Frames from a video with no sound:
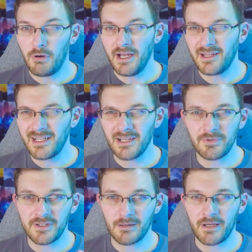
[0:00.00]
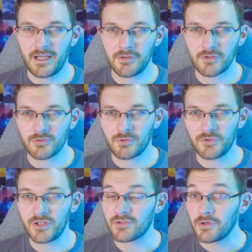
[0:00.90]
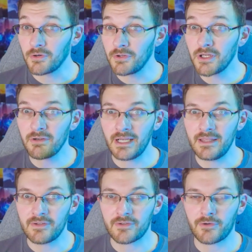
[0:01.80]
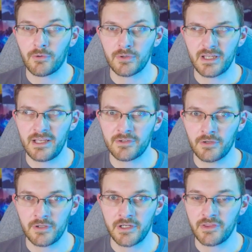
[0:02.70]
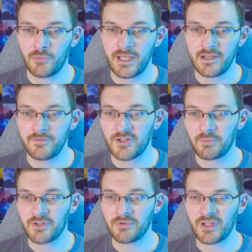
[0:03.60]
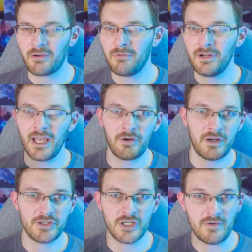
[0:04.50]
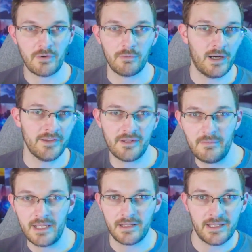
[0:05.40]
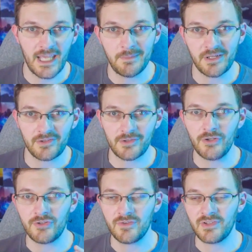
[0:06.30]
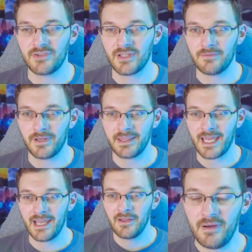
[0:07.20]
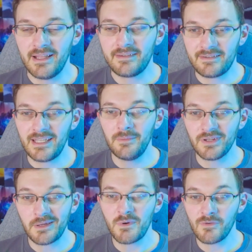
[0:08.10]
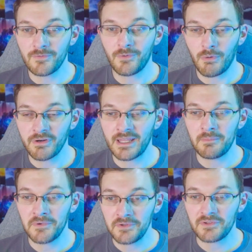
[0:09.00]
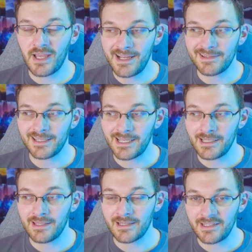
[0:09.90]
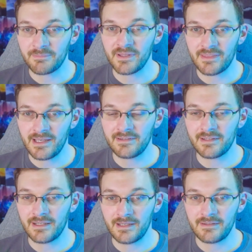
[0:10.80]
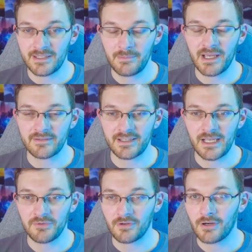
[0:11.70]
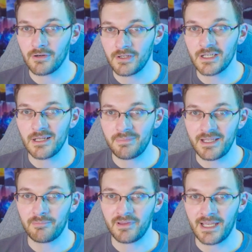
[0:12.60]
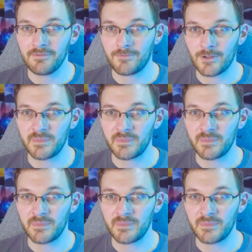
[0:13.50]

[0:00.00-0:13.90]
oddly enough, when talking about Elder Scrolls six earlier in this court case, earlier in the week, Phil Spencer was like, we're not quite sure if we want to make the game exclusive and stuff like that, but it seems like moving forward that most likely that these Bethesda ZeniMax games are gonna be platform